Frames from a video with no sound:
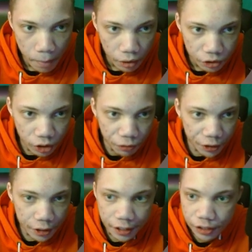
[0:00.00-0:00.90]
So if we go
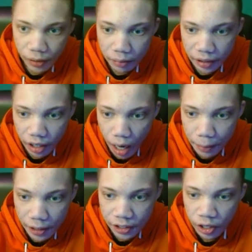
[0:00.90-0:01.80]
to this, right, we copy
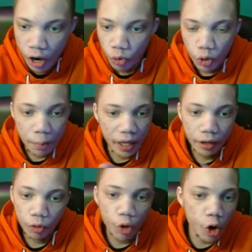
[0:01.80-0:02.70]
all this, we'd be like,
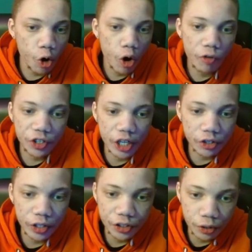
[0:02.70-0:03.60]
whoa,
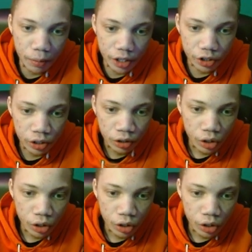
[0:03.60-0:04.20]
oversaturated too much.